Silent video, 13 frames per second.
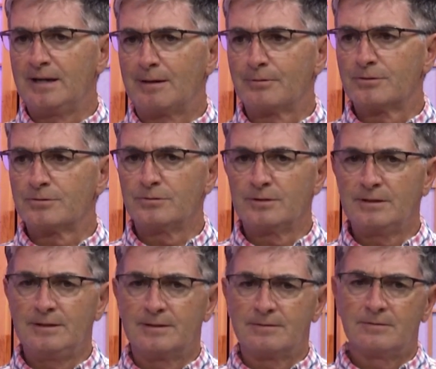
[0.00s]

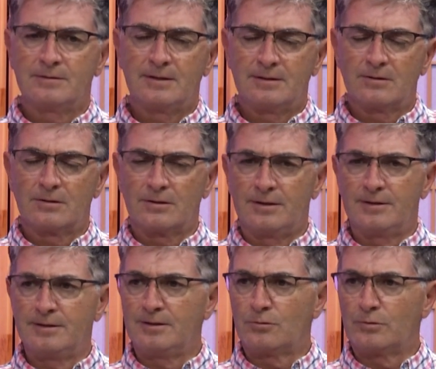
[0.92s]
opportunity, and
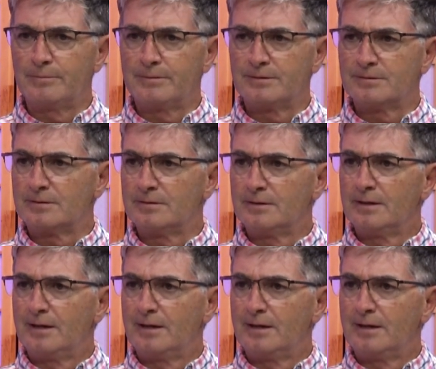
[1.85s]
the equipment to